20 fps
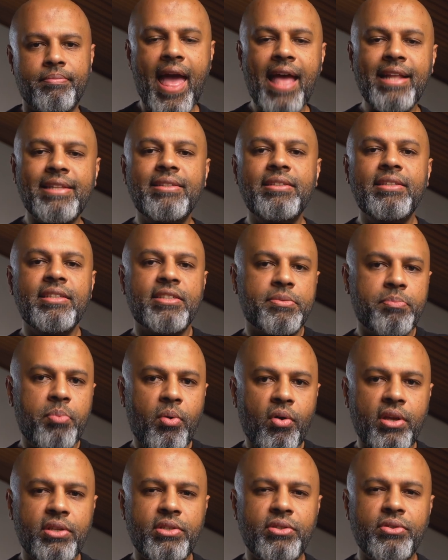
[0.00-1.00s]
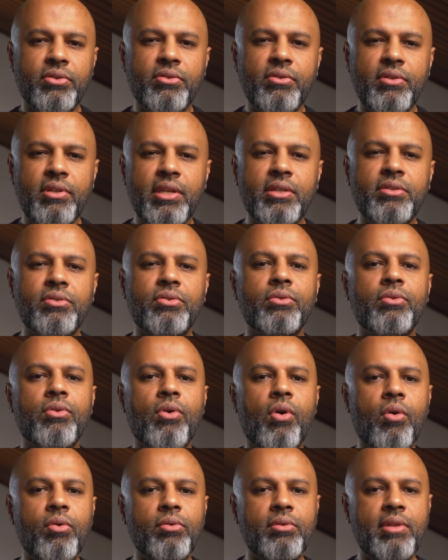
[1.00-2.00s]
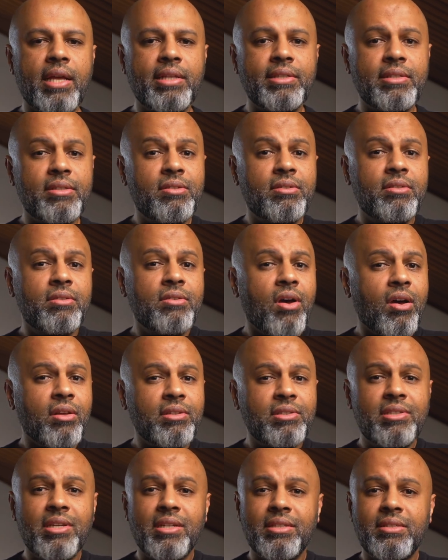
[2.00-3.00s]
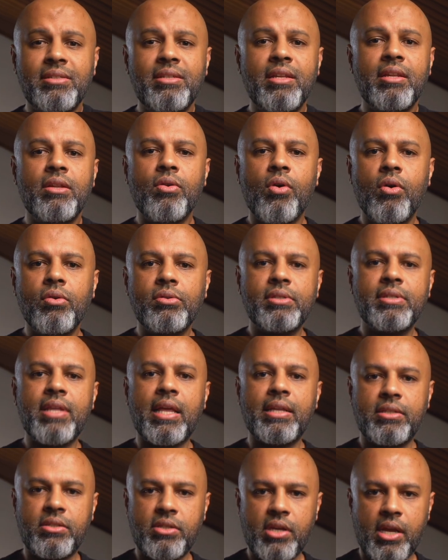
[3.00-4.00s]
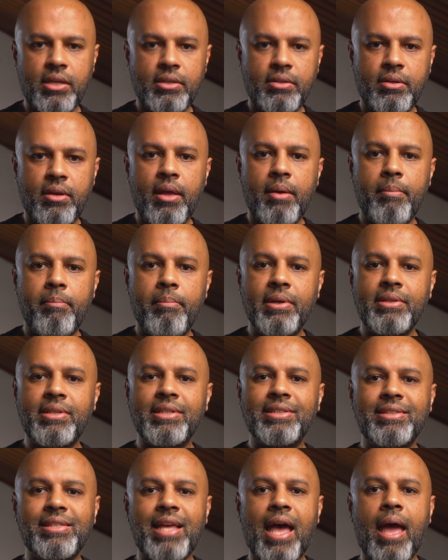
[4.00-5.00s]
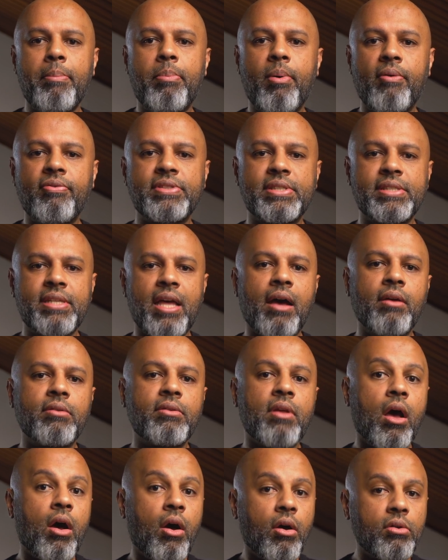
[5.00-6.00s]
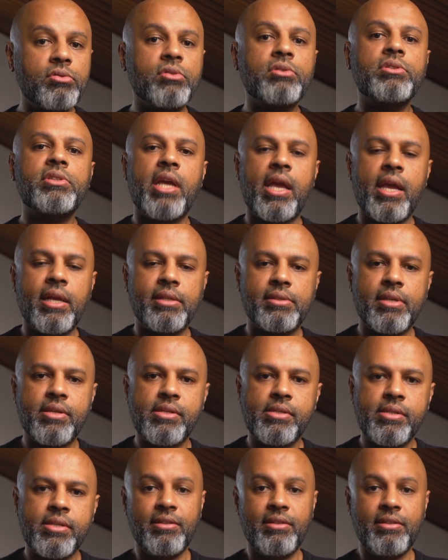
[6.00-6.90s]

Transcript: At this point, you need to know that not just the notes that change, but the type of sound also changes.